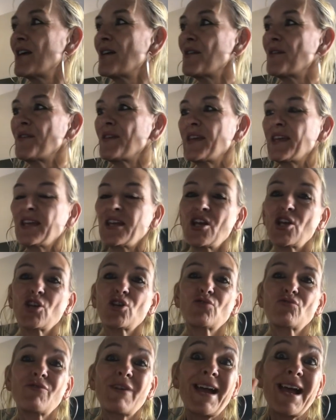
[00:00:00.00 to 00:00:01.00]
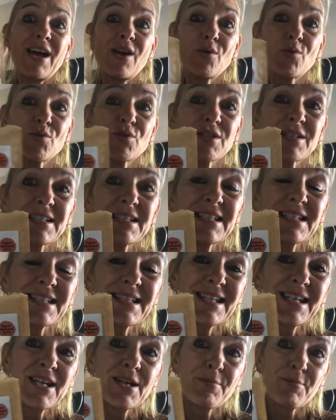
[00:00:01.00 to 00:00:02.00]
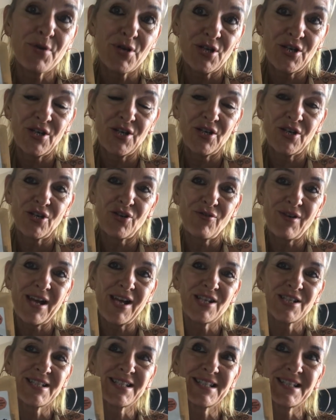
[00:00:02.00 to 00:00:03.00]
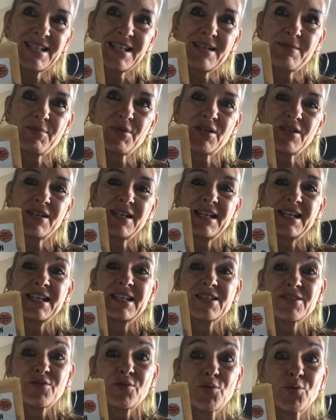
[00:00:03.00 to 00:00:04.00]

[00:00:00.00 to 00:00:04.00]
other thing, ground cinnamon. Ground cinnamon is